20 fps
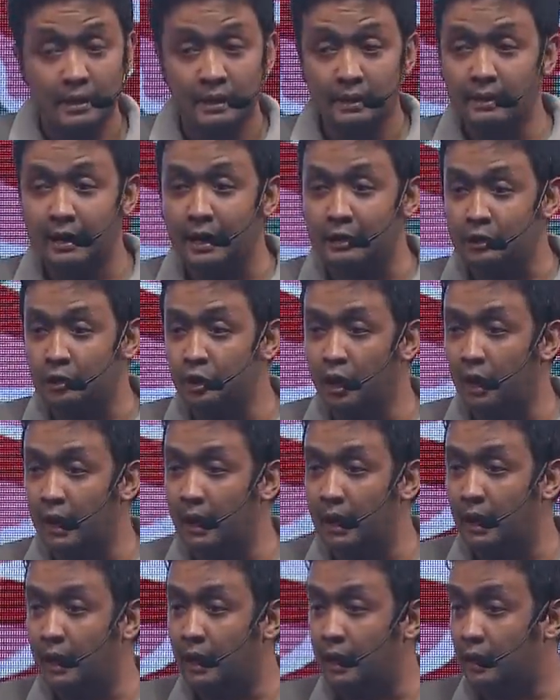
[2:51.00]
there's no,
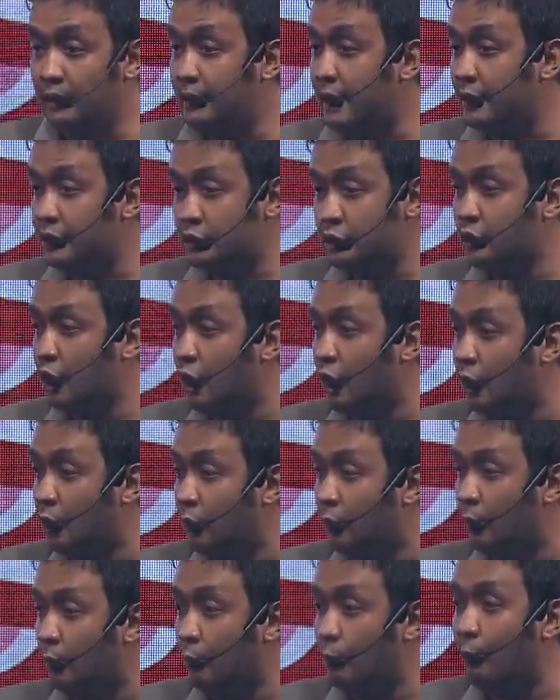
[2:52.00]
uh, there's
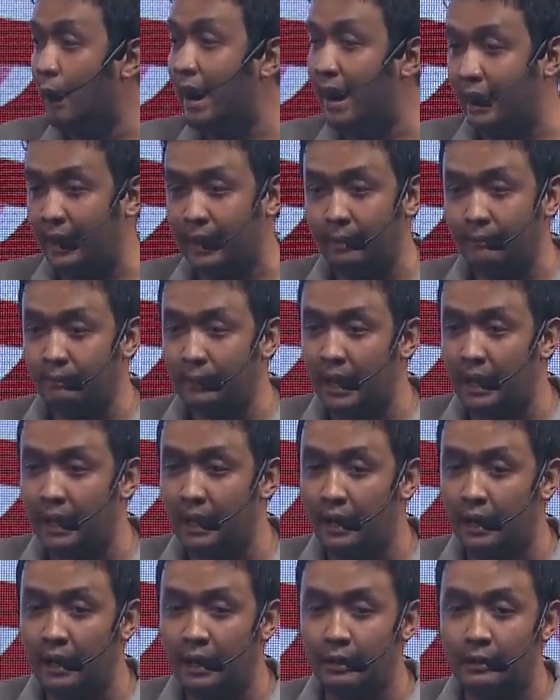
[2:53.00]
no way,
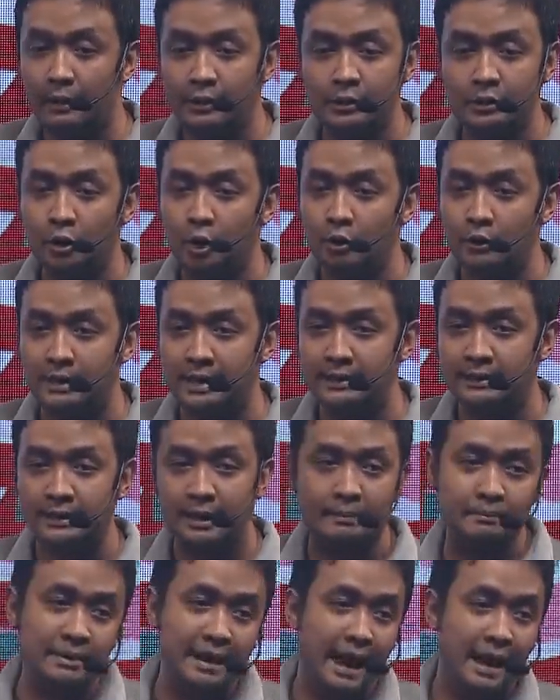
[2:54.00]
uh, there's no
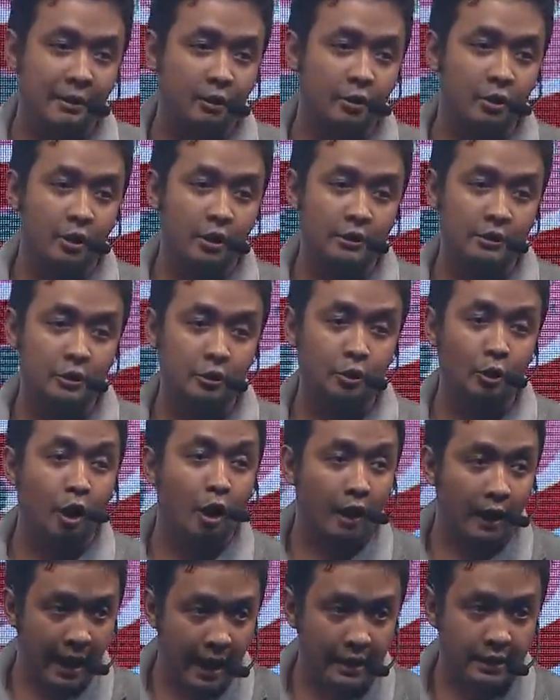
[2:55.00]
system that could
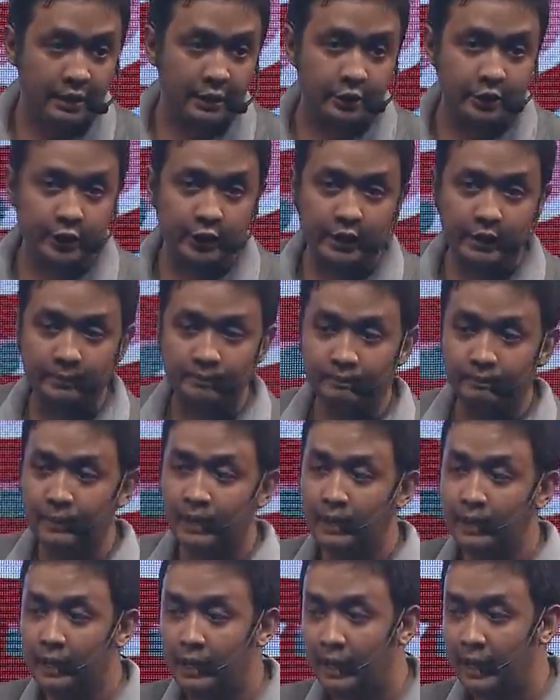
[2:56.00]
store energy
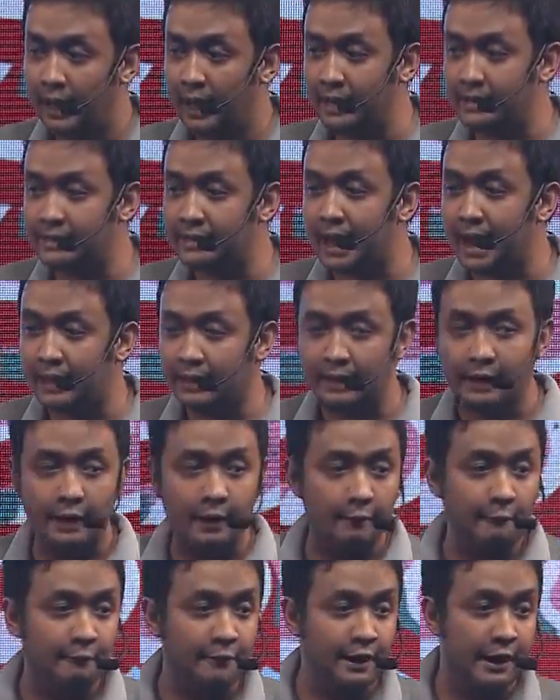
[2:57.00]
inside
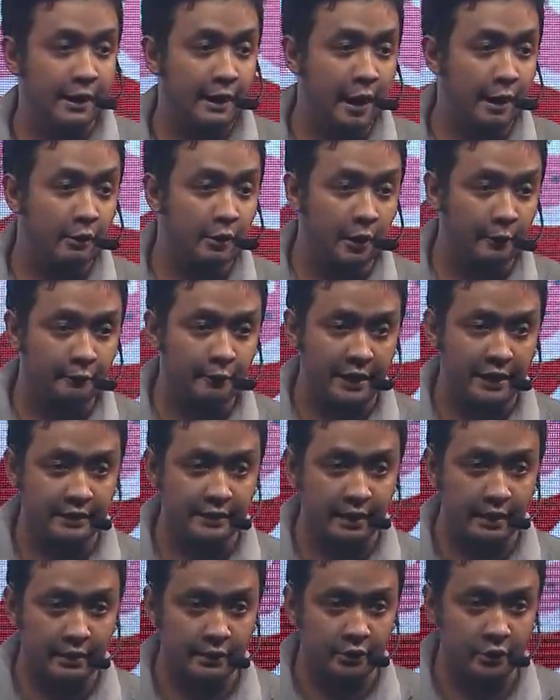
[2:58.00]
a free regular
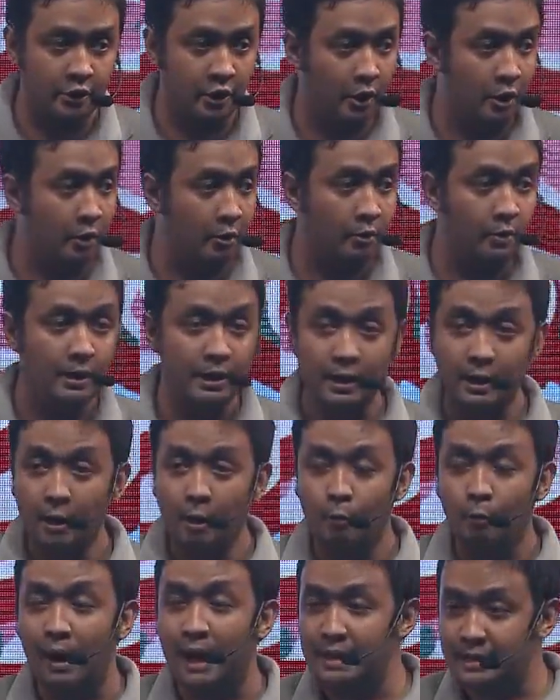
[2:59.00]
freezer. So
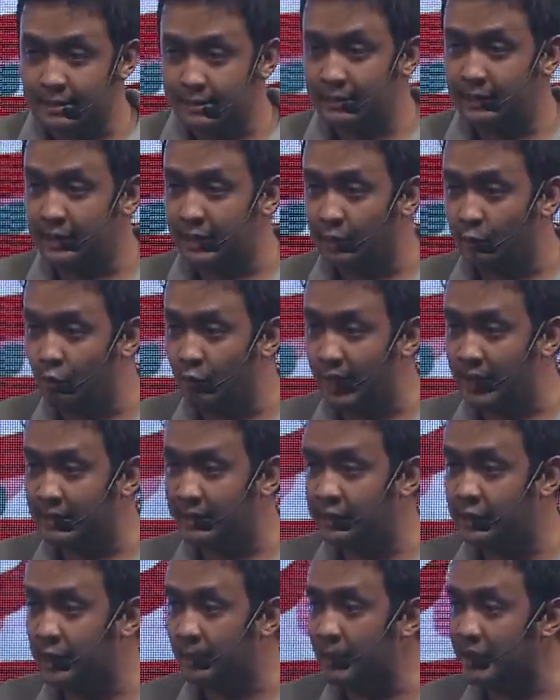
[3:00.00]
once the cooling
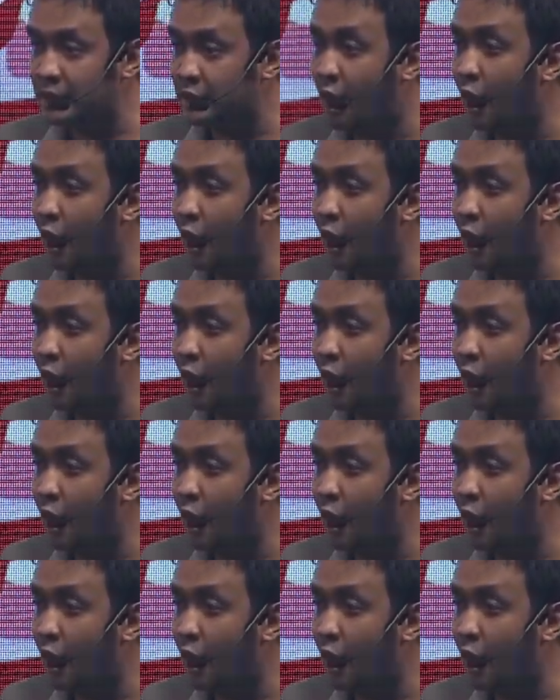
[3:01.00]
system is